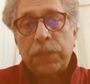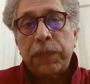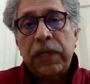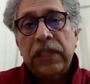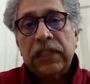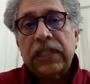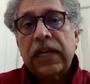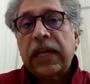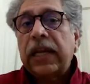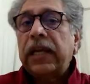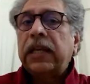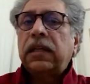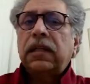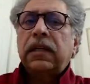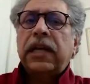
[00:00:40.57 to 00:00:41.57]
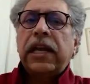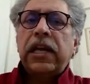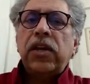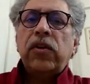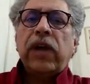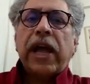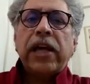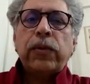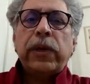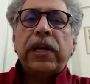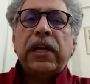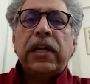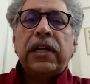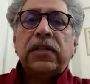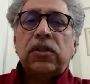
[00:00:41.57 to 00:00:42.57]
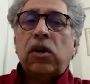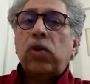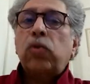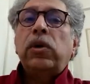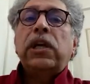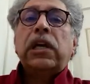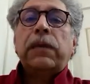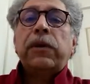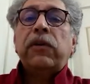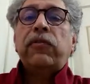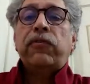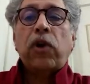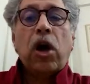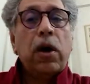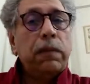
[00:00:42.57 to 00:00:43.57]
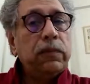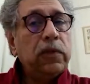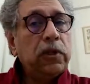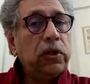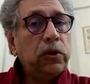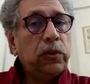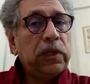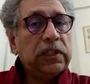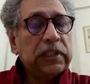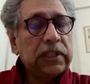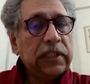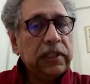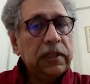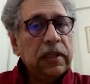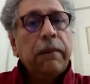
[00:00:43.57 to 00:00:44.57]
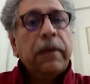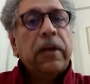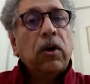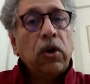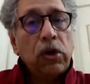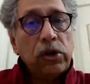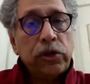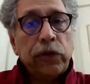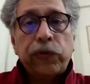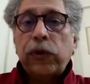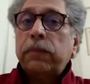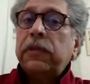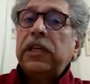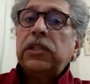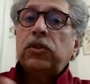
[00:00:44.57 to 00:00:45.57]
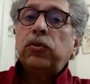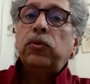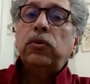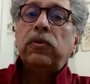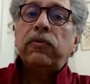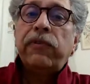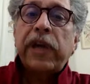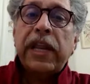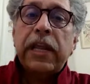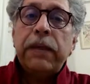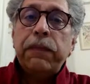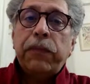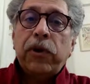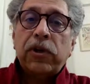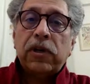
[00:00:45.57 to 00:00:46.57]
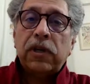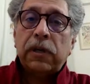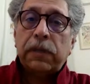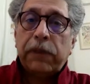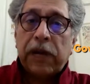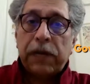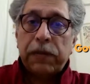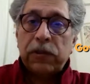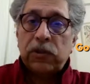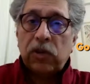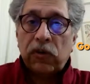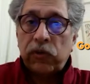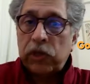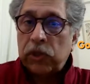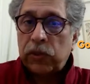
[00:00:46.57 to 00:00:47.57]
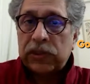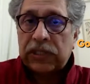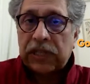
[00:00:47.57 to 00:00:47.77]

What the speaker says: means that getting your I-20 is not only coming from the university, but also from these two very important departments of the US